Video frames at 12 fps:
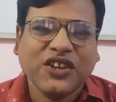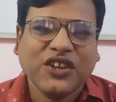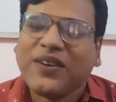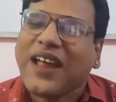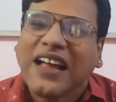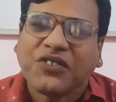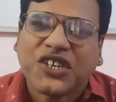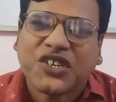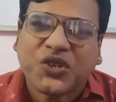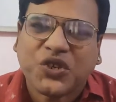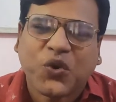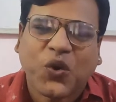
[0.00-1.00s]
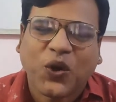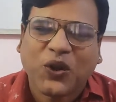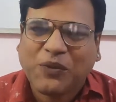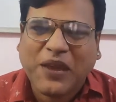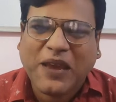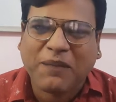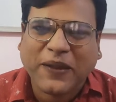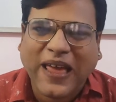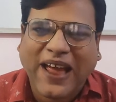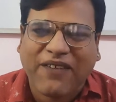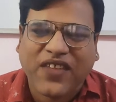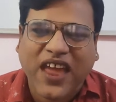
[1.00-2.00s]
Good afternoon to all you people
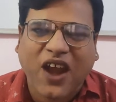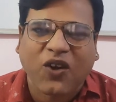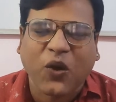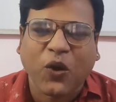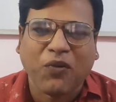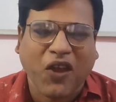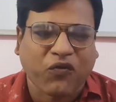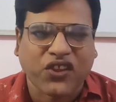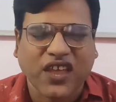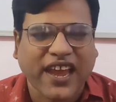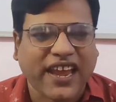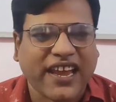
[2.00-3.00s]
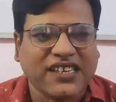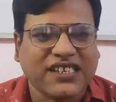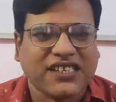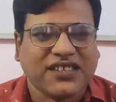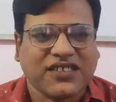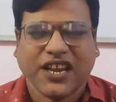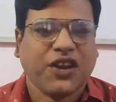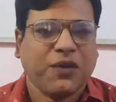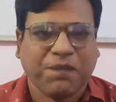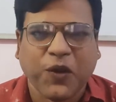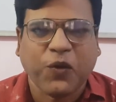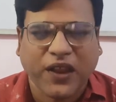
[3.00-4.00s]
out there. Hope everything is
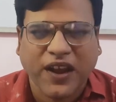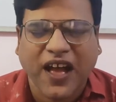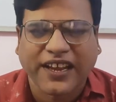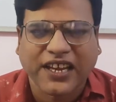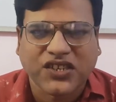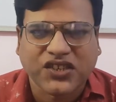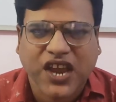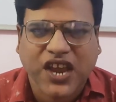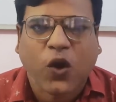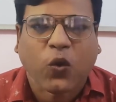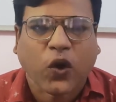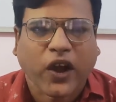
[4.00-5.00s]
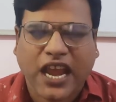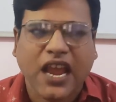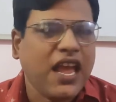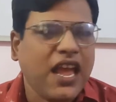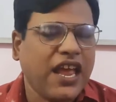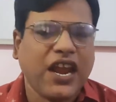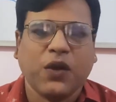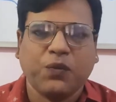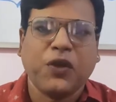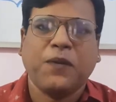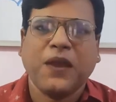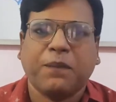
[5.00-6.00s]
tickety-boo and hunky-dory, and I hope
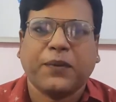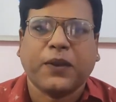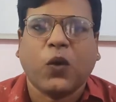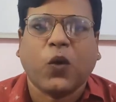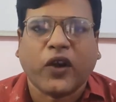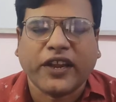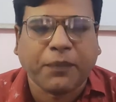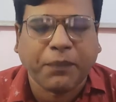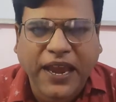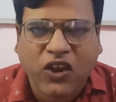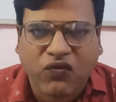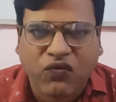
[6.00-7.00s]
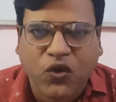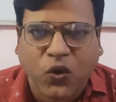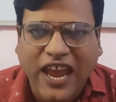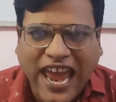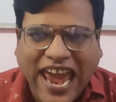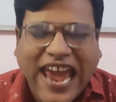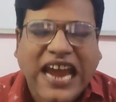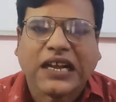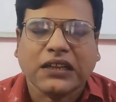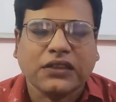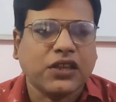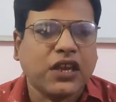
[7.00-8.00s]
you people are in the pink of your health.